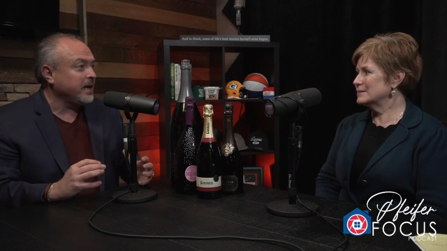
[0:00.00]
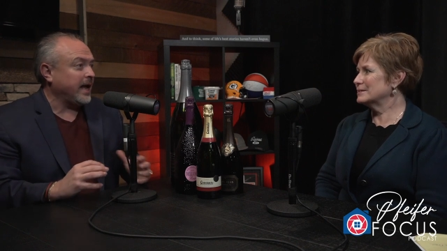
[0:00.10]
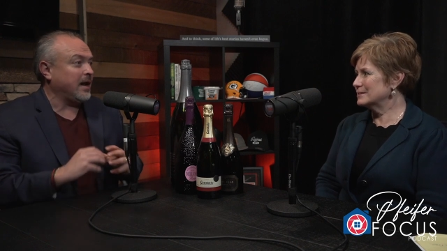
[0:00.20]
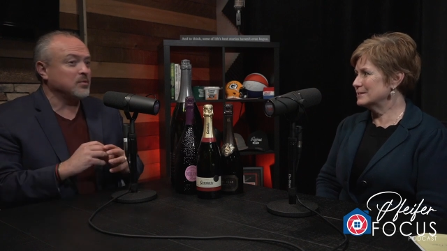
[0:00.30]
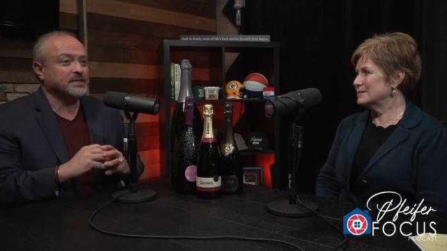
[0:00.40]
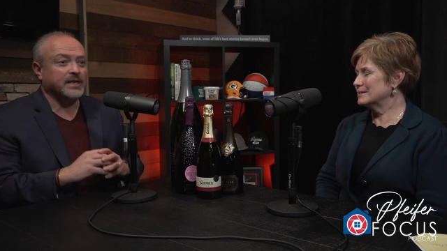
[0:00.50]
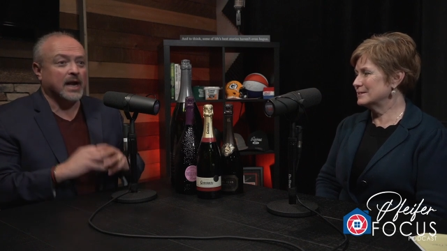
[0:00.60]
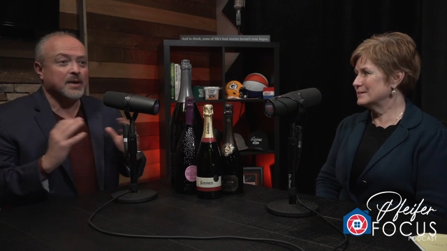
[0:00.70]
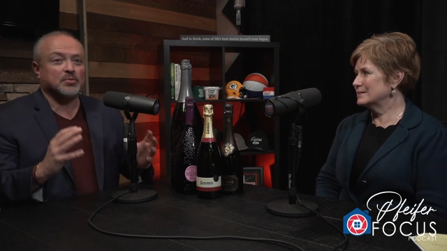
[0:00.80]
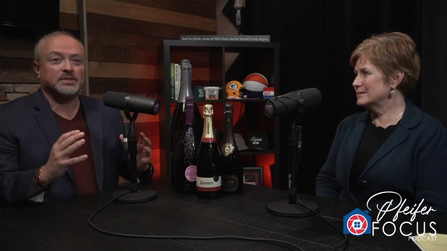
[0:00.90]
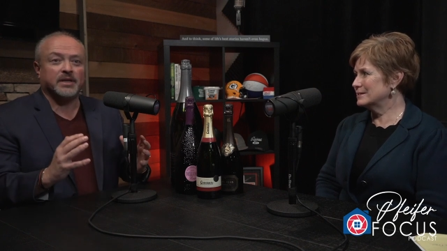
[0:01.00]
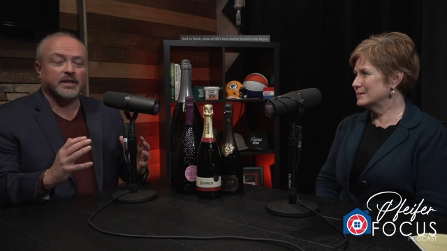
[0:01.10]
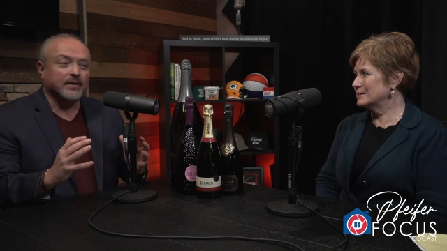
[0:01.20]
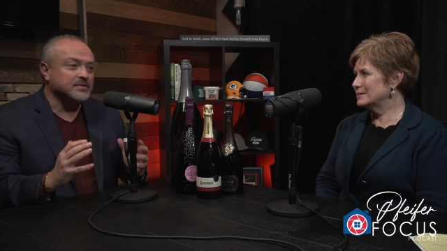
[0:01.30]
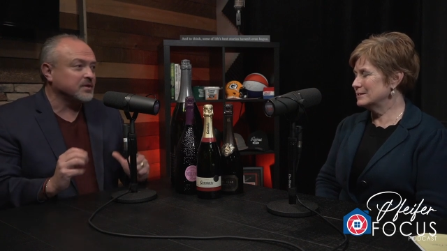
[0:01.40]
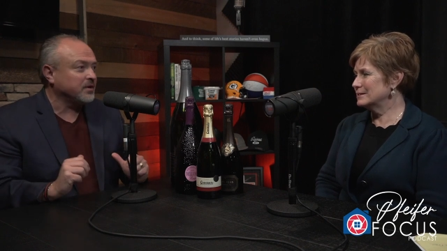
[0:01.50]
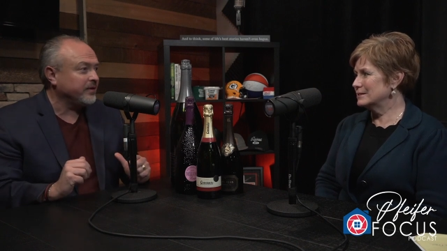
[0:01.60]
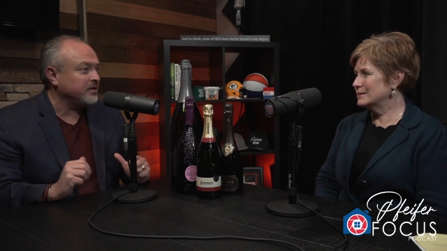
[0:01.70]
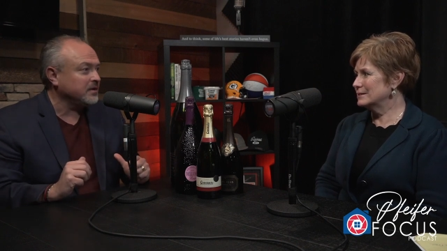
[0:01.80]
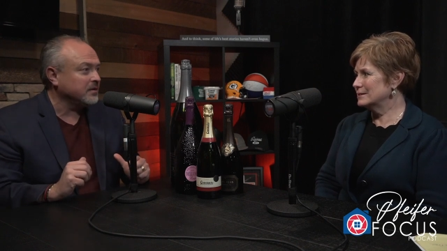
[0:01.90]
Speaker 1: and I would say 90% of the gifts that are
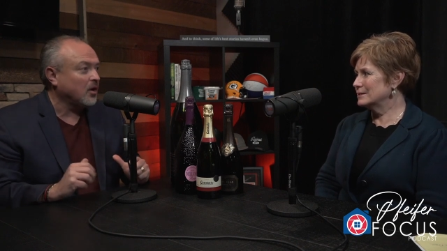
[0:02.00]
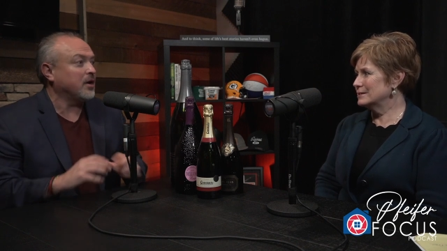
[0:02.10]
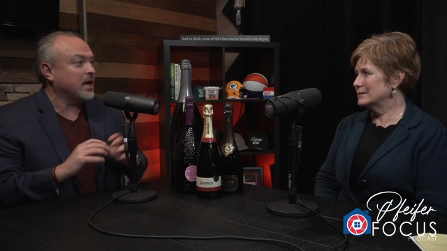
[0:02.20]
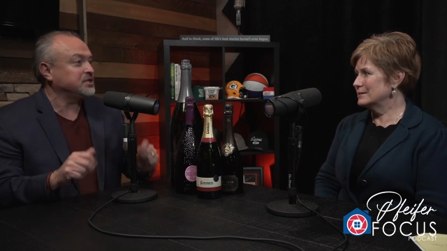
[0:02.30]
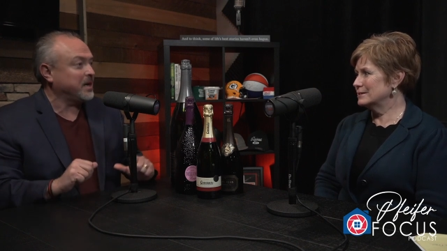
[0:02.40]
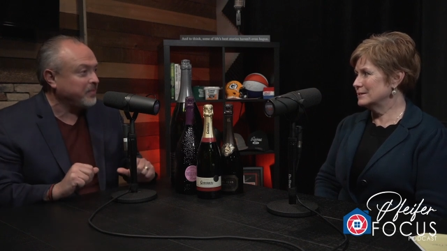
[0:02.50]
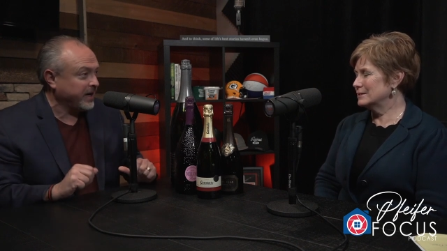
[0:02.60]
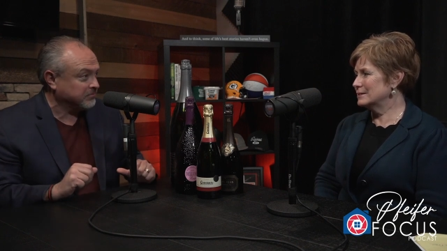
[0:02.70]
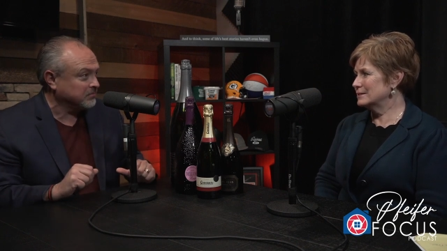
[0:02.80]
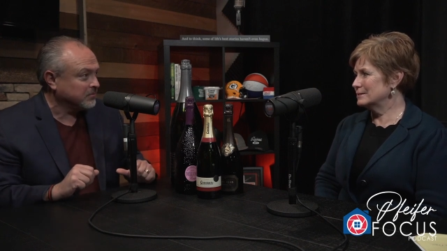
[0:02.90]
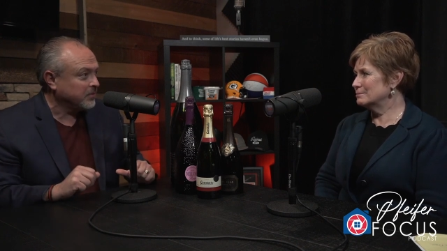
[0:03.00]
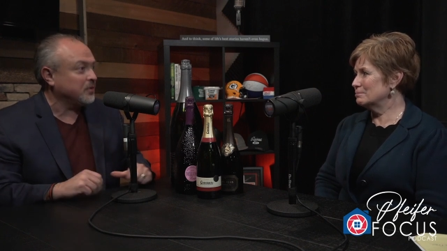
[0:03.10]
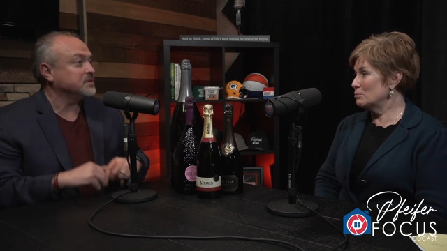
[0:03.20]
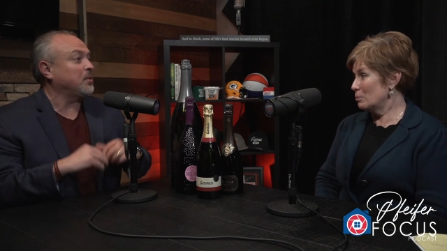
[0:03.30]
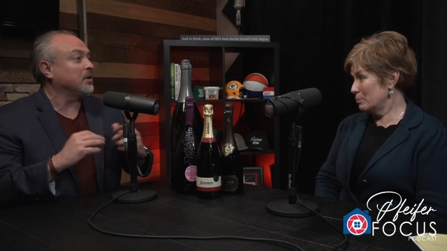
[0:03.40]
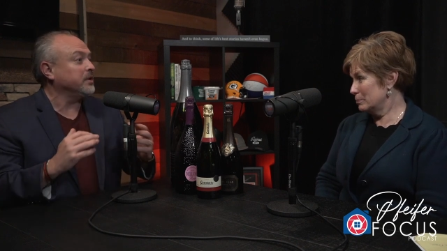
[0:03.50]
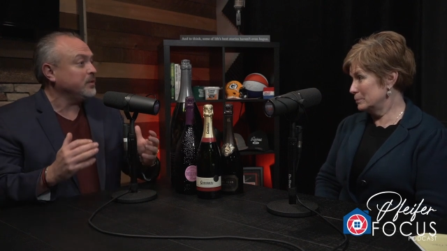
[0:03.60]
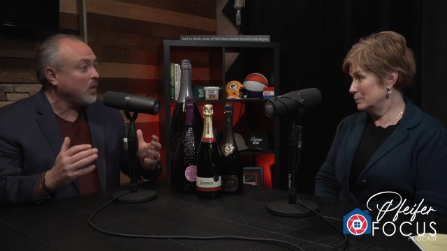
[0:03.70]
given are not champagne, they're sparkling